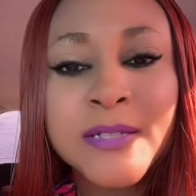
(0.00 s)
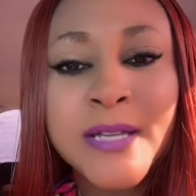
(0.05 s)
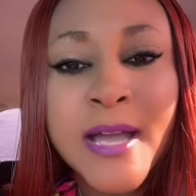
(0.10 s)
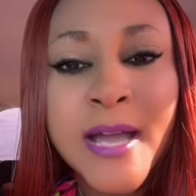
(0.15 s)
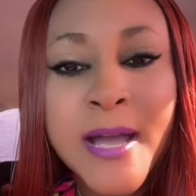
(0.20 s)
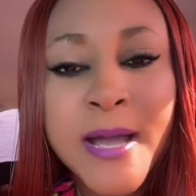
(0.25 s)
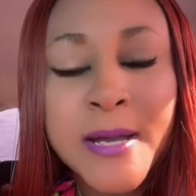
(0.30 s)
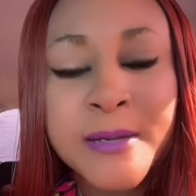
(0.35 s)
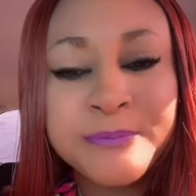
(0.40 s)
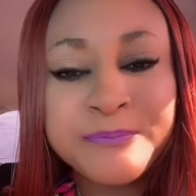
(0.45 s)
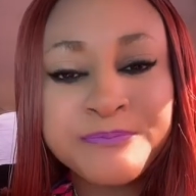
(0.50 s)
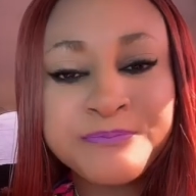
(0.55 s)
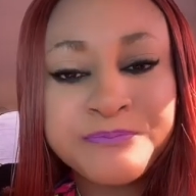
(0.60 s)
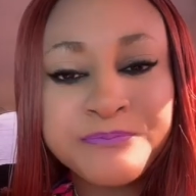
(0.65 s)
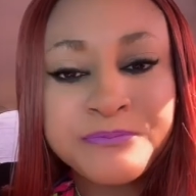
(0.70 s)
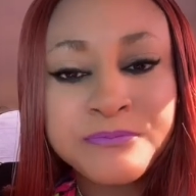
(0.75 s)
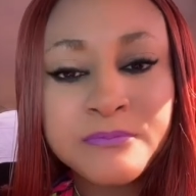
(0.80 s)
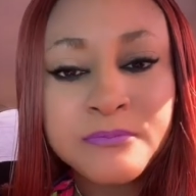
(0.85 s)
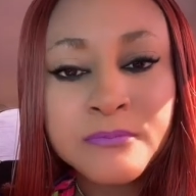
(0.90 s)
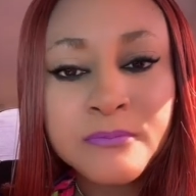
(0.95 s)

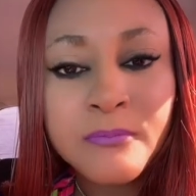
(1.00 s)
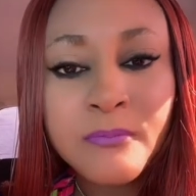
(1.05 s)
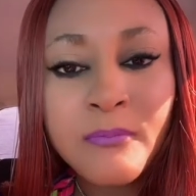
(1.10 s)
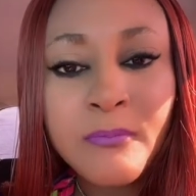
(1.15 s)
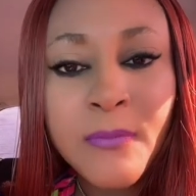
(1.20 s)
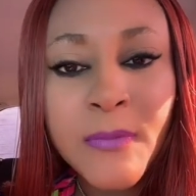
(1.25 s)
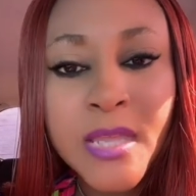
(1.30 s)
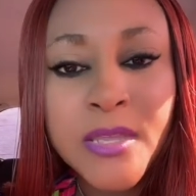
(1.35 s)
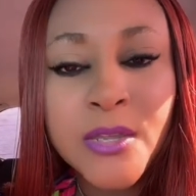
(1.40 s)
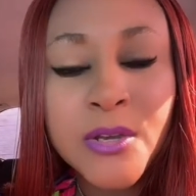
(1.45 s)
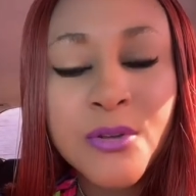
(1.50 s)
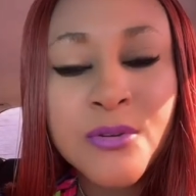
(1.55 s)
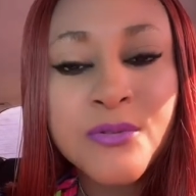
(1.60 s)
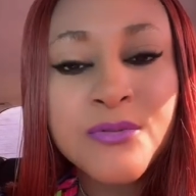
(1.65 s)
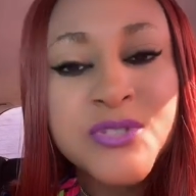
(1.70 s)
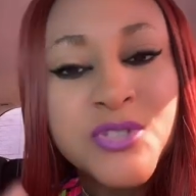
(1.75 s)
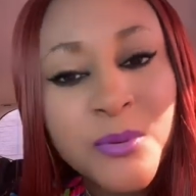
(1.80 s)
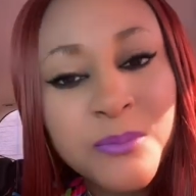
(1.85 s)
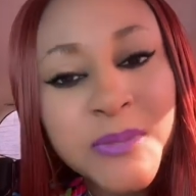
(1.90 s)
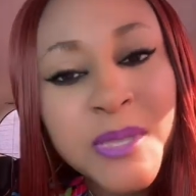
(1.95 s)
you
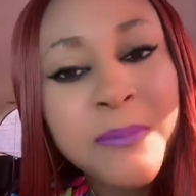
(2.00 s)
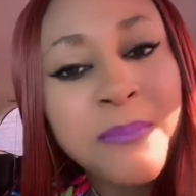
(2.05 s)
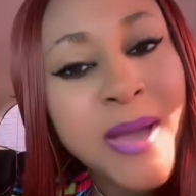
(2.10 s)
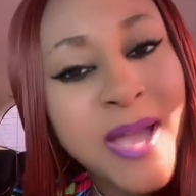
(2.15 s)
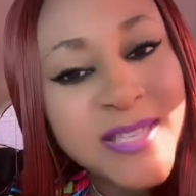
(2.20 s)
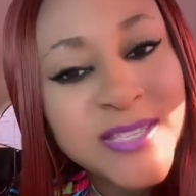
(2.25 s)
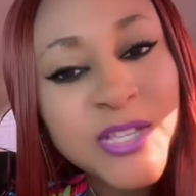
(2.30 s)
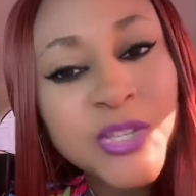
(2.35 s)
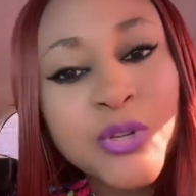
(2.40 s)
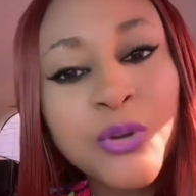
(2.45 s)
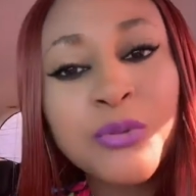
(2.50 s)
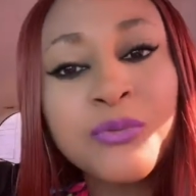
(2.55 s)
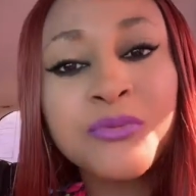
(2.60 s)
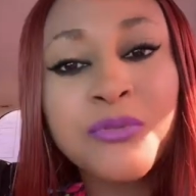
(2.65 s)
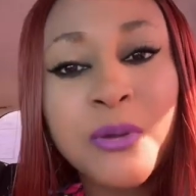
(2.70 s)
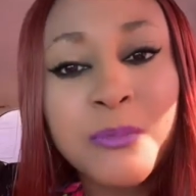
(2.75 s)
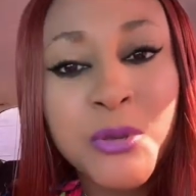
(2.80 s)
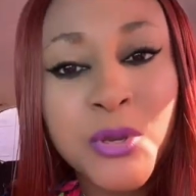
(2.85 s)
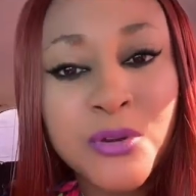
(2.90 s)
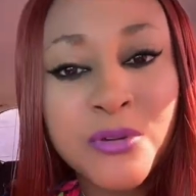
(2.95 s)
know, something passing down
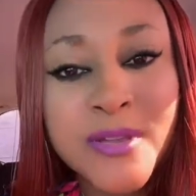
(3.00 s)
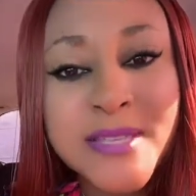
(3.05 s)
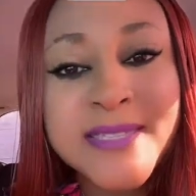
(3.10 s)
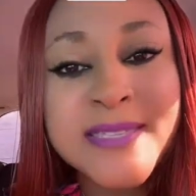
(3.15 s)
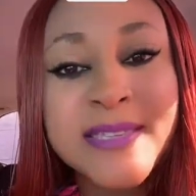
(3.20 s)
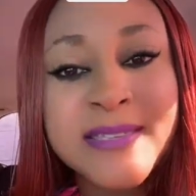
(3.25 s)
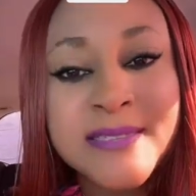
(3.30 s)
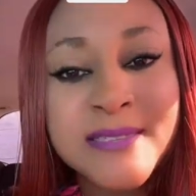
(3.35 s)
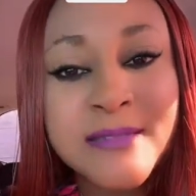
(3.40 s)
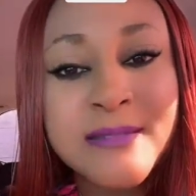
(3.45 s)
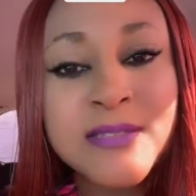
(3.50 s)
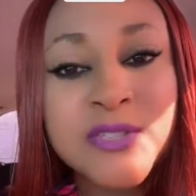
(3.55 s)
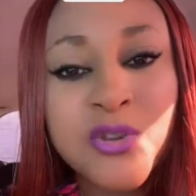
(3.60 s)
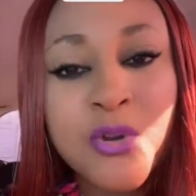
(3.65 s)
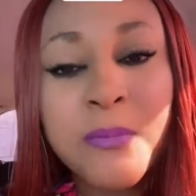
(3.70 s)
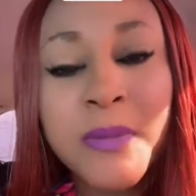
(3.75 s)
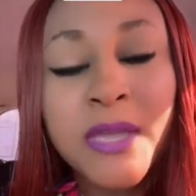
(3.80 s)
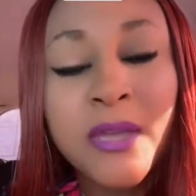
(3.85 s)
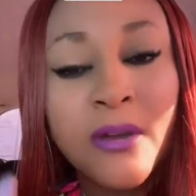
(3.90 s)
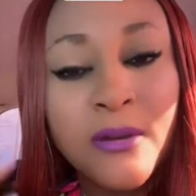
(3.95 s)
from your ancestors
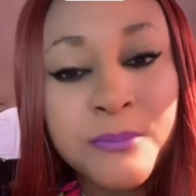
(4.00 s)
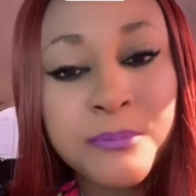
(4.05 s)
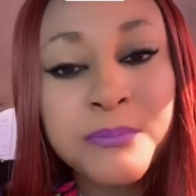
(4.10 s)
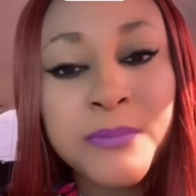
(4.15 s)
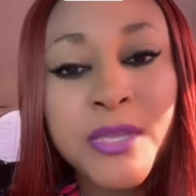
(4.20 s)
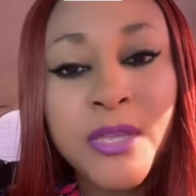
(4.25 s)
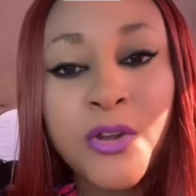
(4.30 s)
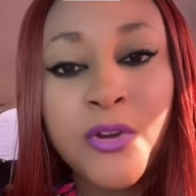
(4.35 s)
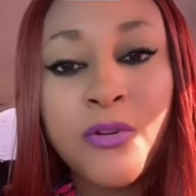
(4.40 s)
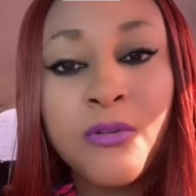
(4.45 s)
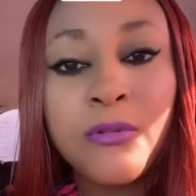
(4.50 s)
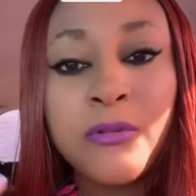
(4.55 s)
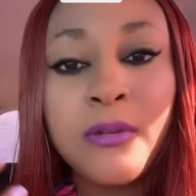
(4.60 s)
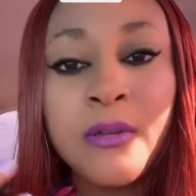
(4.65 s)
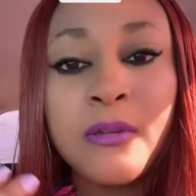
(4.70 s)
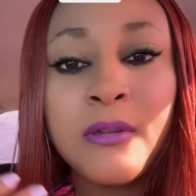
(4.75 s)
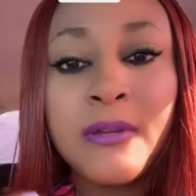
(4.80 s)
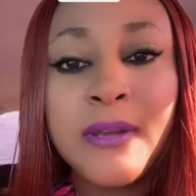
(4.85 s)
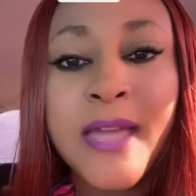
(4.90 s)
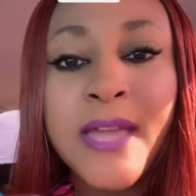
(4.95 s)
coming up, you know,
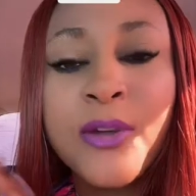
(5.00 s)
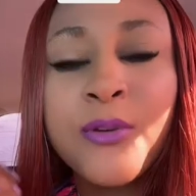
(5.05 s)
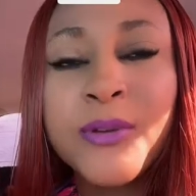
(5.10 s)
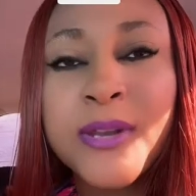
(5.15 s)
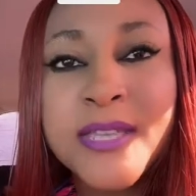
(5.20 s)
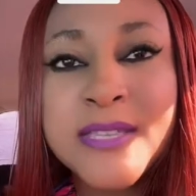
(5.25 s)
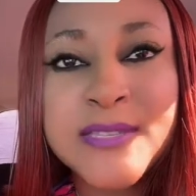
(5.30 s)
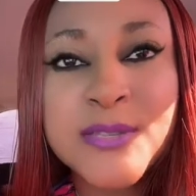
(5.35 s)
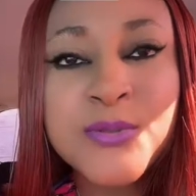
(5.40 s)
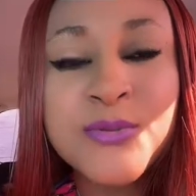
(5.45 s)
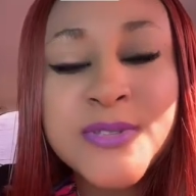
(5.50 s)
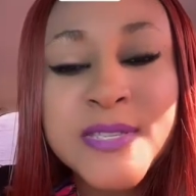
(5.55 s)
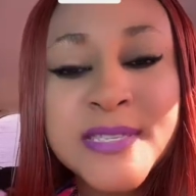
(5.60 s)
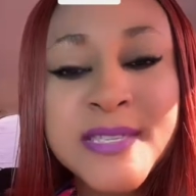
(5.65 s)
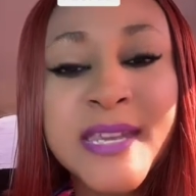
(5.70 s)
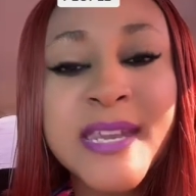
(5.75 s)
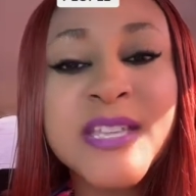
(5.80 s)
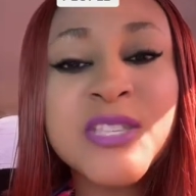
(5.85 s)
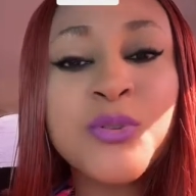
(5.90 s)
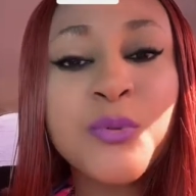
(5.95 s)
like what they used to
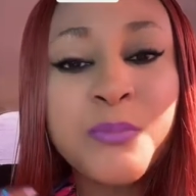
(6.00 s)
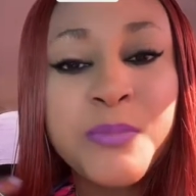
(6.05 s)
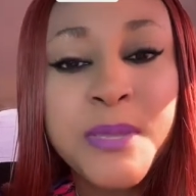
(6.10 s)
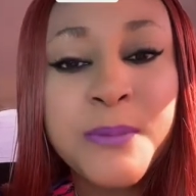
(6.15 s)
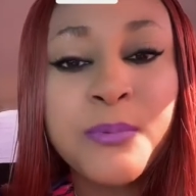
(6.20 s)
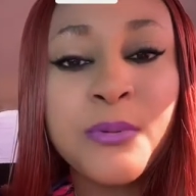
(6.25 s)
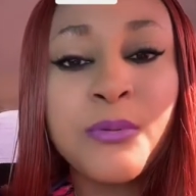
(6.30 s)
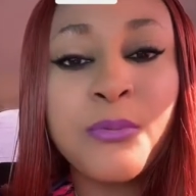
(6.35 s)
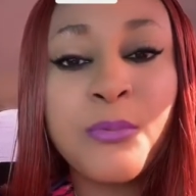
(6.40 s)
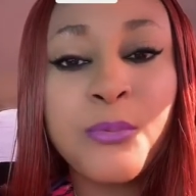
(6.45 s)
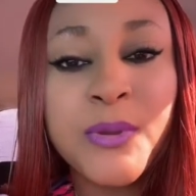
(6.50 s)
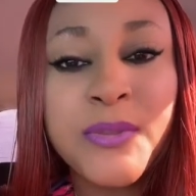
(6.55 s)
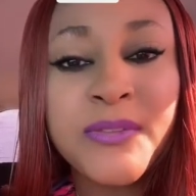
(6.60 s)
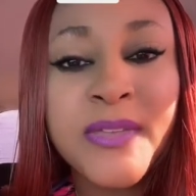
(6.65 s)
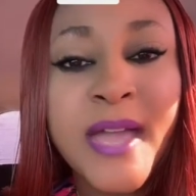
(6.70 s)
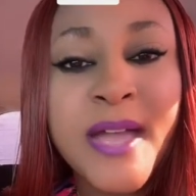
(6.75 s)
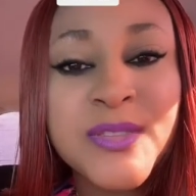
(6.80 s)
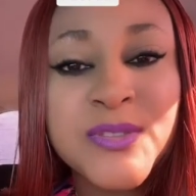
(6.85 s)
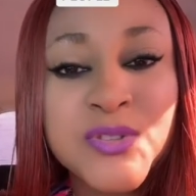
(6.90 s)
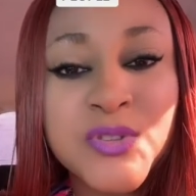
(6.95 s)
say, that's how people with
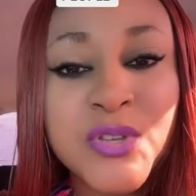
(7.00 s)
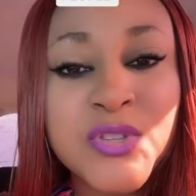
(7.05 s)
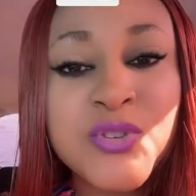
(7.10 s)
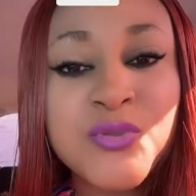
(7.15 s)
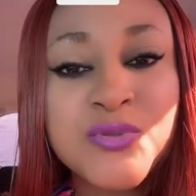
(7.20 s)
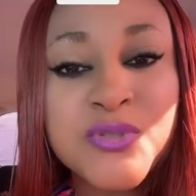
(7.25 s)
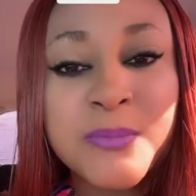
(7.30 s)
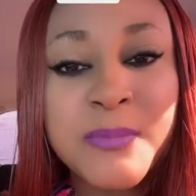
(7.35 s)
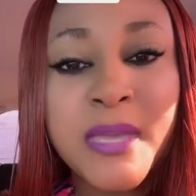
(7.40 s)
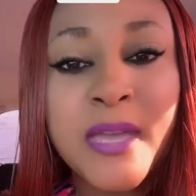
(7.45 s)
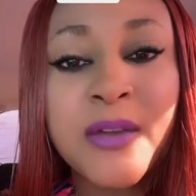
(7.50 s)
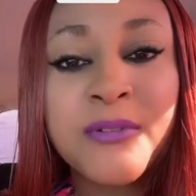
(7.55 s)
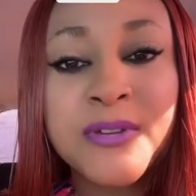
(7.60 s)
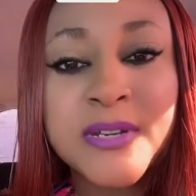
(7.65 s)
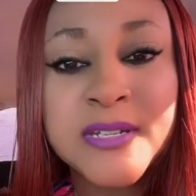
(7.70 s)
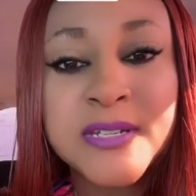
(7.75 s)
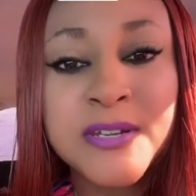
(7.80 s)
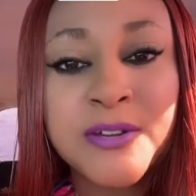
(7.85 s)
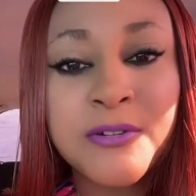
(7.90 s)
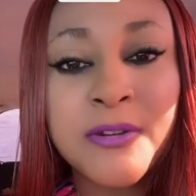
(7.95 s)
cancer, it used to be
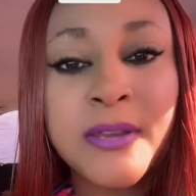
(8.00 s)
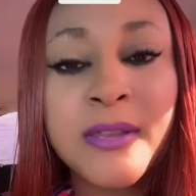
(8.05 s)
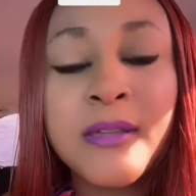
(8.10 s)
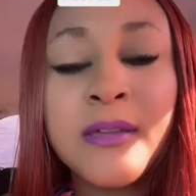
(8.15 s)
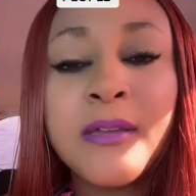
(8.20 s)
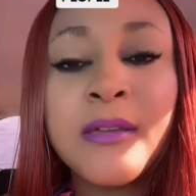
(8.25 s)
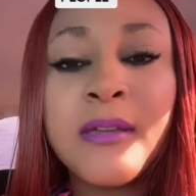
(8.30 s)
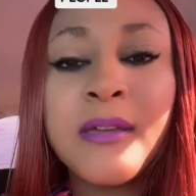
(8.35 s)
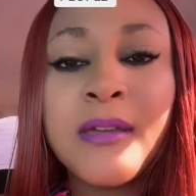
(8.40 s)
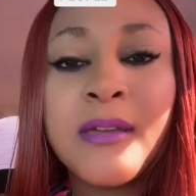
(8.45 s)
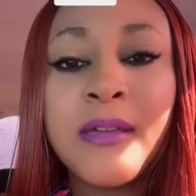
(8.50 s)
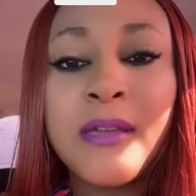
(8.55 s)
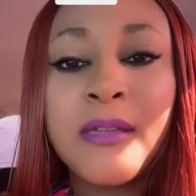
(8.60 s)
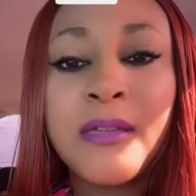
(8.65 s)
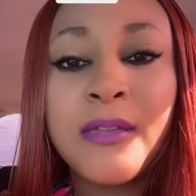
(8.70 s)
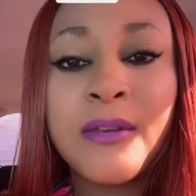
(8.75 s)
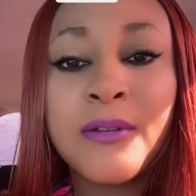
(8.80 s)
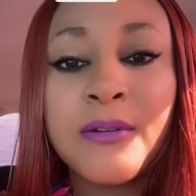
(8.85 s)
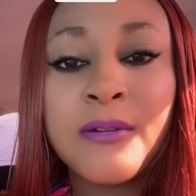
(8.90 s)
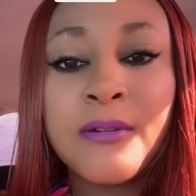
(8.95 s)
hereditary,
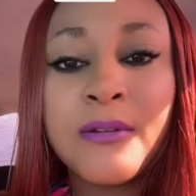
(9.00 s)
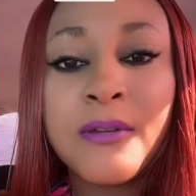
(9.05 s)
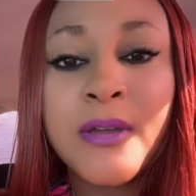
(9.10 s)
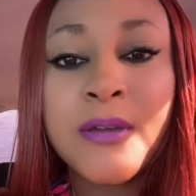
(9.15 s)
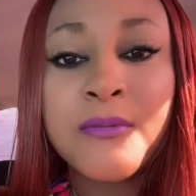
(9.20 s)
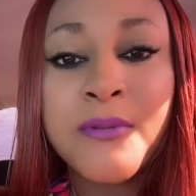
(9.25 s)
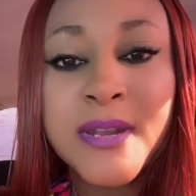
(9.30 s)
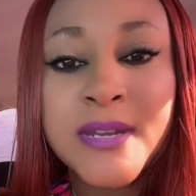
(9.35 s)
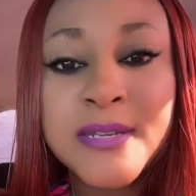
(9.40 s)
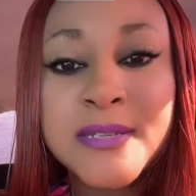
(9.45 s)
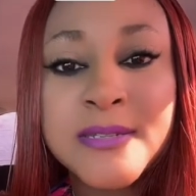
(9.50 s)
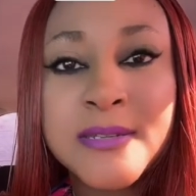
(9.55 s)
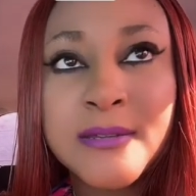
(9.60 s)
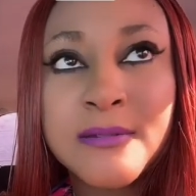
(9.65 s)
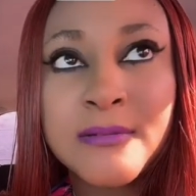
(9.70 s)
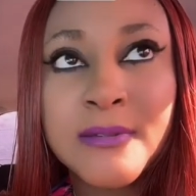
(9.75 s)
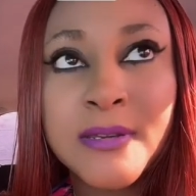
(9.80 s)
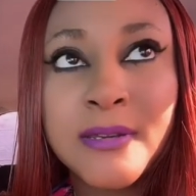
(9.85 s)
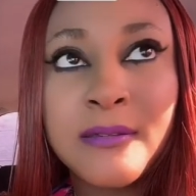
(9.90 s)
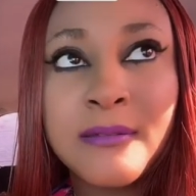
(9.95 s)
you know,
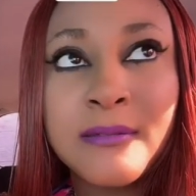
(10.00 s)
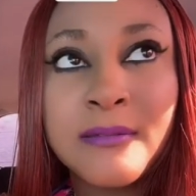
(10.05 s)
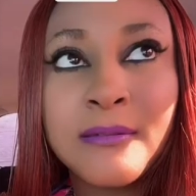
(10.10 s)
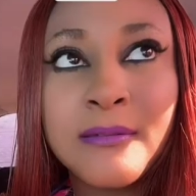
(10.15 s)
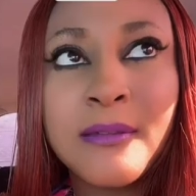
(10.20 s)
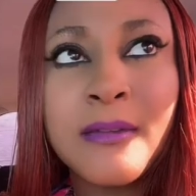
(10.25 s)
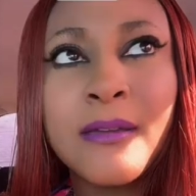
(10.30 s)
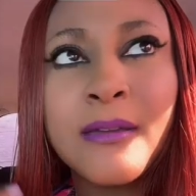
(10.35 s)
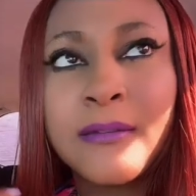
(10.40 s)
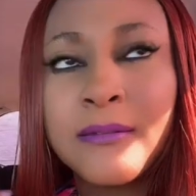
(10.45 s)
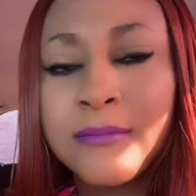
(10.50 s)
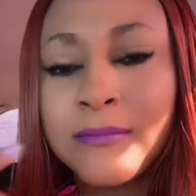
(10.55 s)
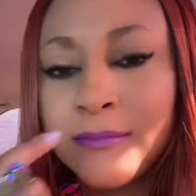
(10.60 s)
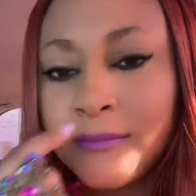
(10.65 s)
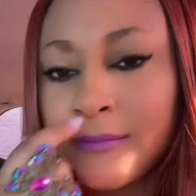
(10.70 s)
hereditary. Yeah.